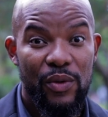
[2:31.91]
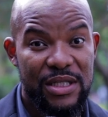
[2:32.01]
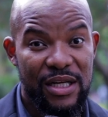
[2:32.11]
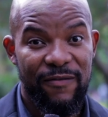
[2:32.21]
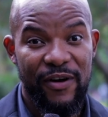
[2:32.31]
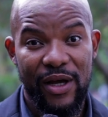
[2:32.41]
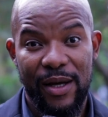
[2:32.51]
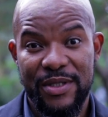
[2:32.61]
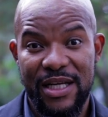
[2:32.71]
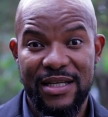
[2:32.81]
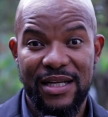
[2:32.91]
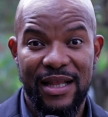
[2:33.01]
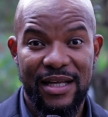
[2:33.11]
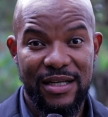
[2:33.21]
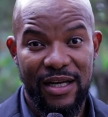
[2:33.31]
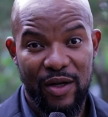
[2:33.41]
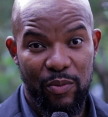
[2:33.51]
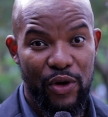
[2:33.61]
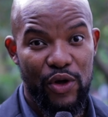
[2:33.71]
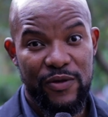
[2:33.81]
We're still very upset, and there's a
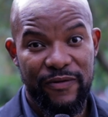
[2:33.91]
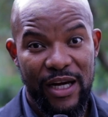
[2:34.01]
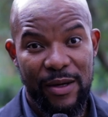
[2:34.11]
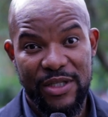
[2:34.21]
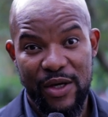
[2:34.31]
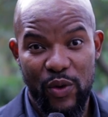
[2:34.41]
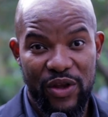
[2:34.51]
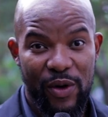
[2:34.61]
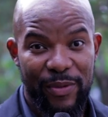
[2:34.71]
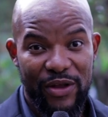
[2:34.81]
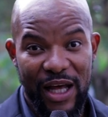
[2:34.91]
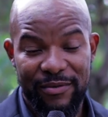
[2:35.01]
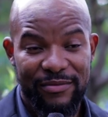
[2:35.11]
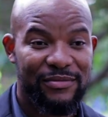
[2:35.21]
little boy who's very upset with you about that.